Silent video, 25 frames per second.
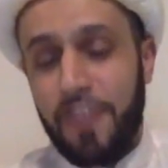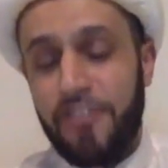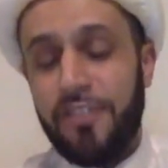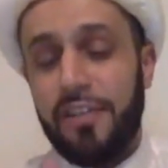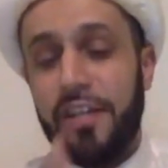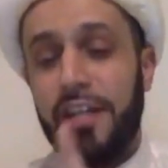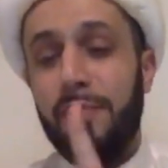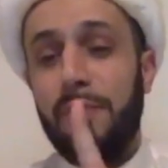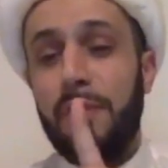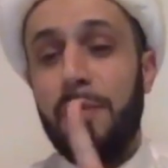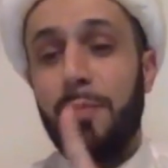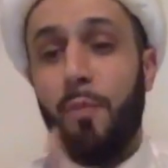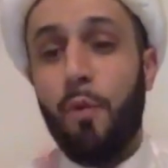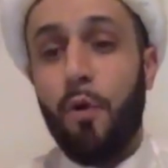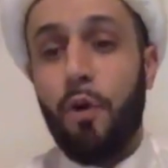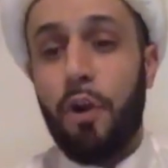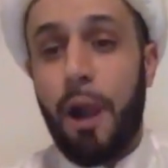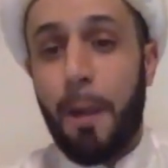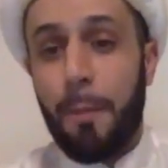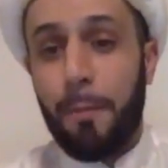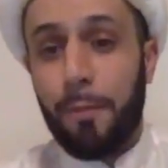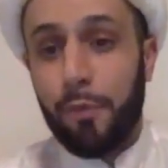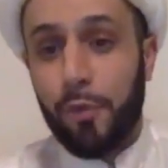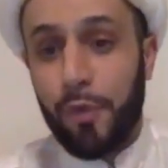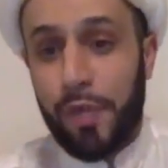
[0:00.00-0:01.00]
is going to be
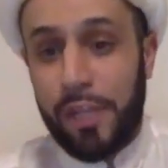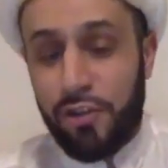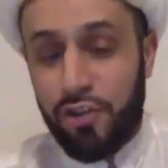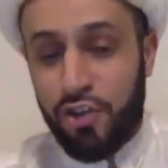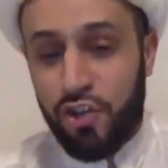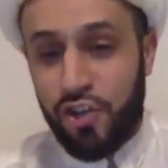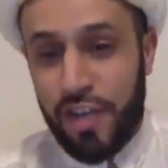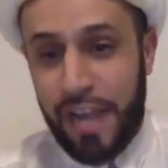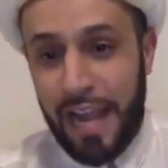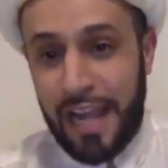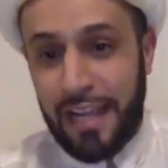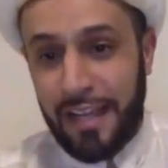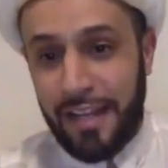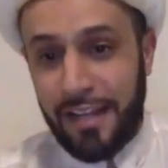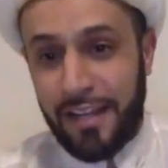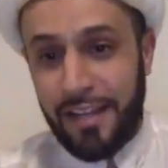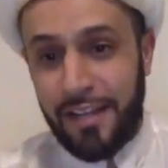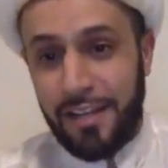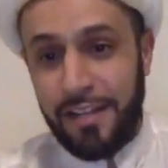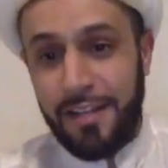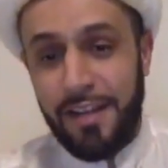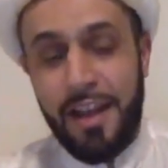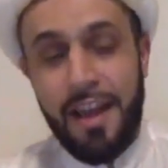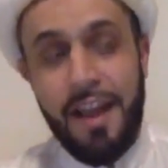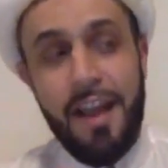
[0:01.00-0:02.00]
more
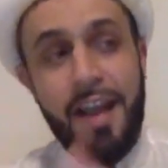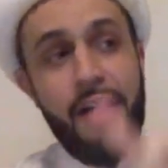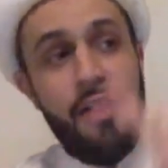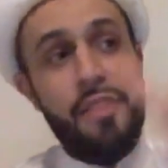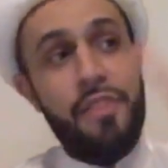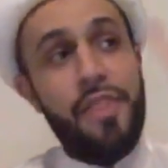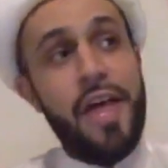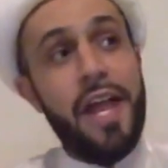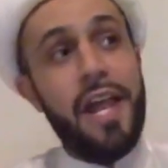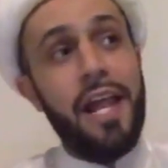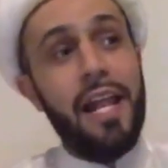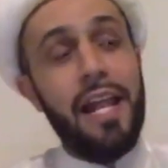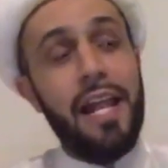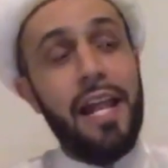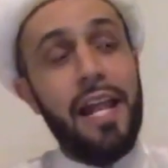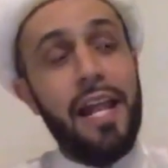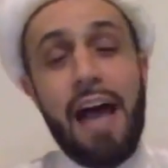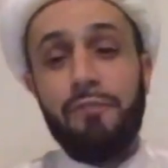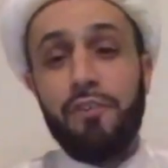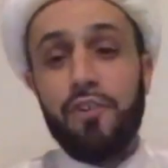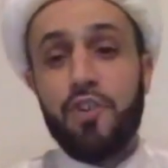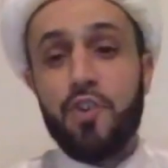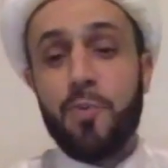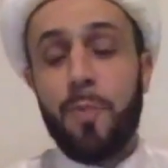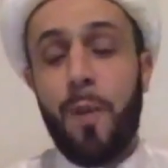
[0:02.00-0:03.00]
appreciated than a
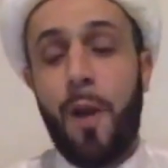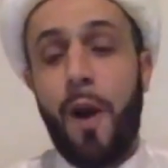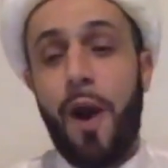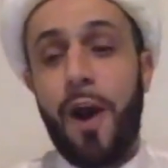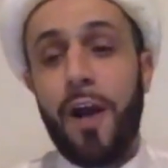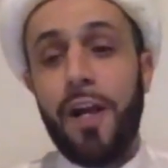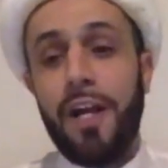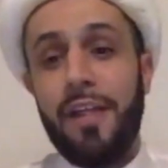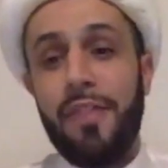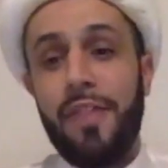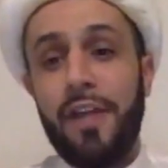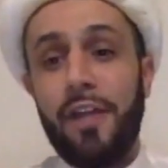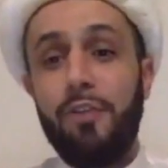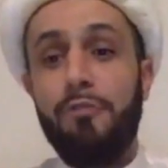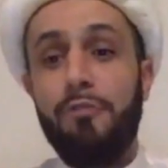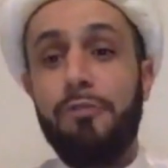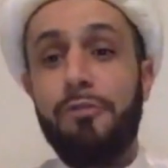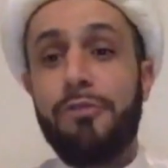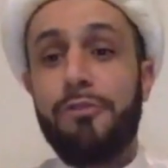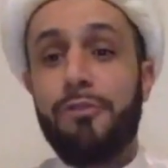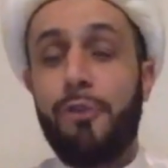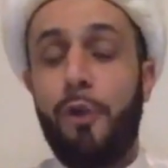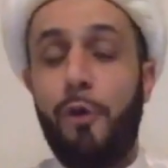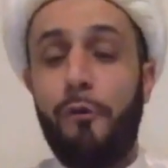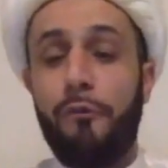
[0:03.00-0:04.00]
lavish party that
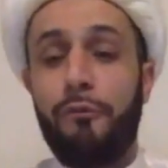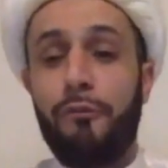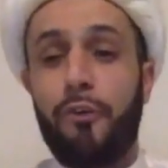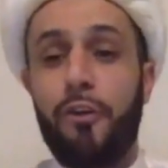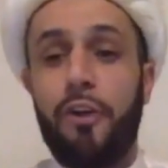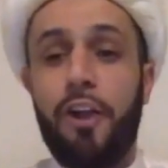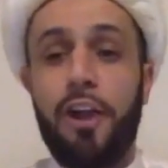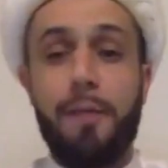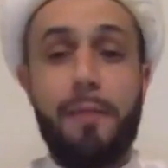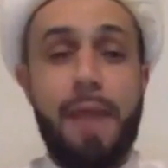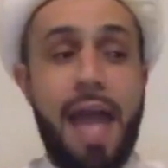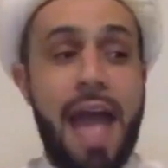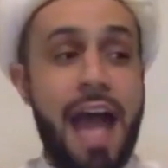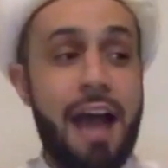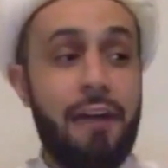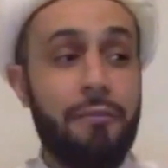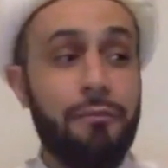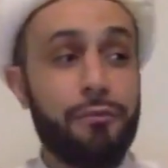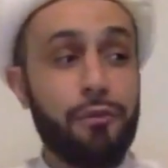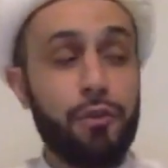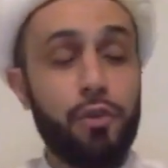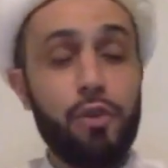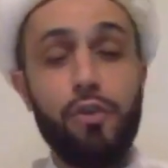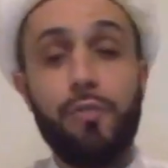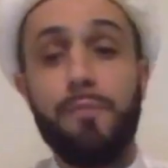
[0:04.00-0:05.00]
you throw for him
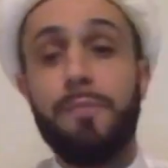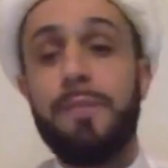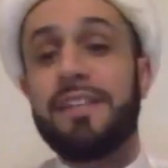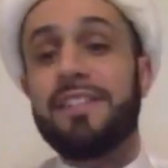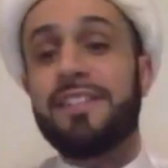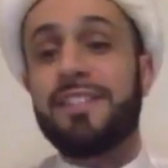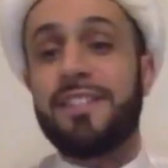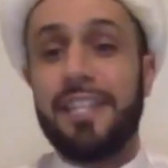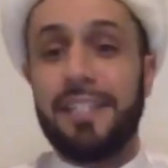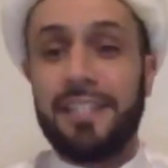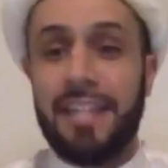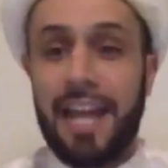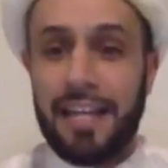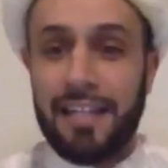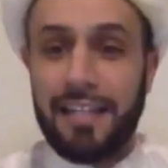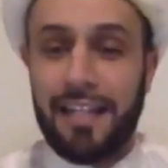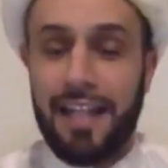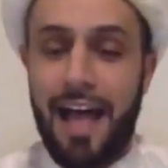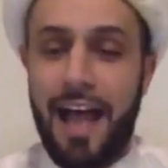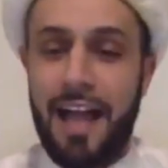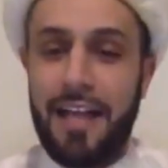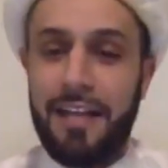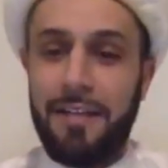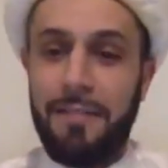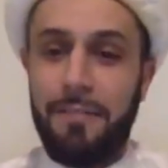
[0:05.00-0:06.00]
after you miss the
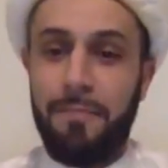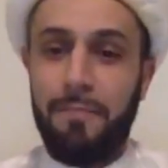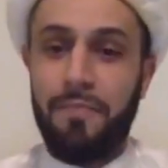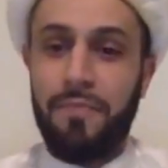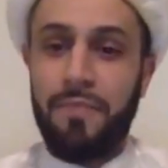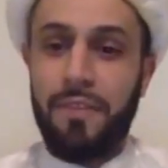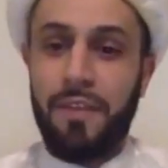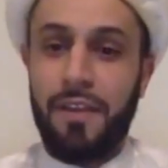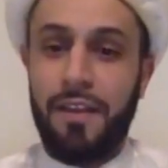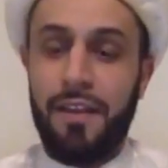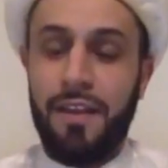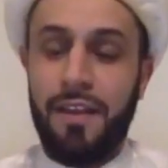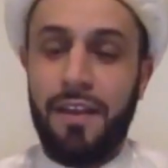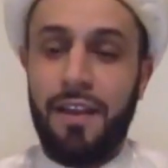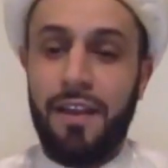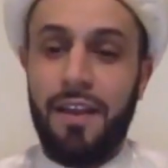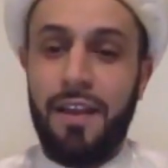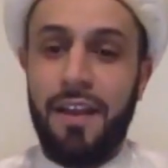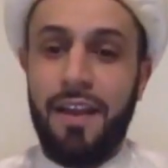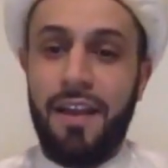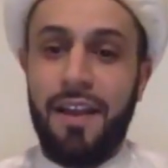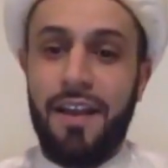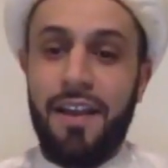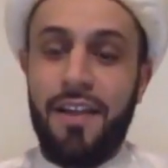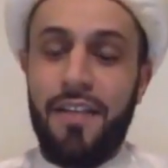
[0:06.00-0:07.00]
deadline.
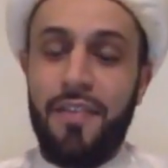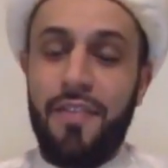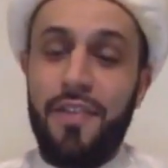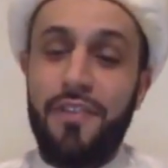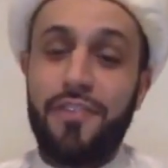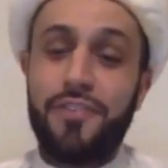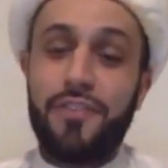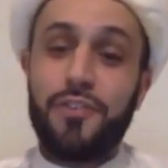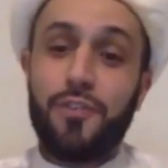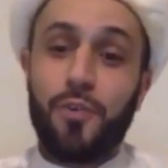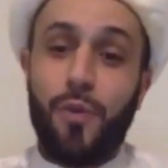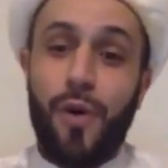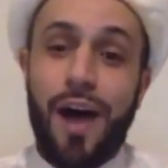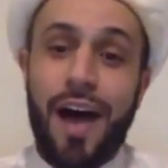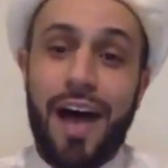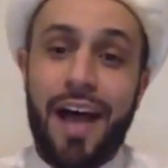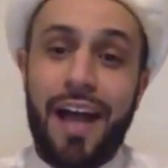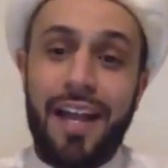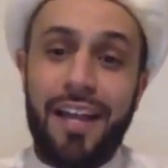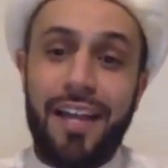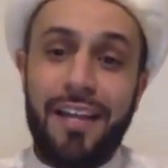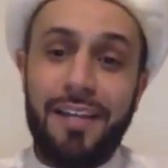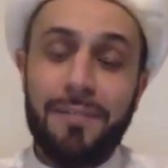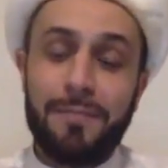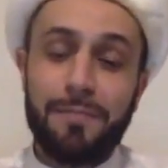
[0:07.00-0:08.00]
This is
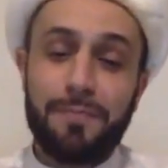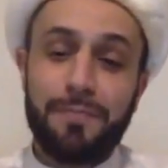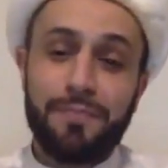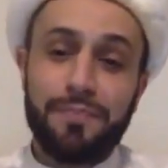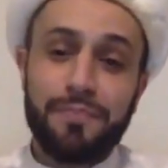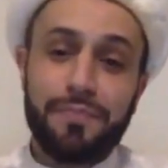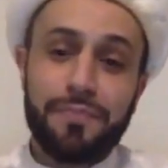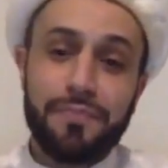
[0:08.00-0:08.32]
why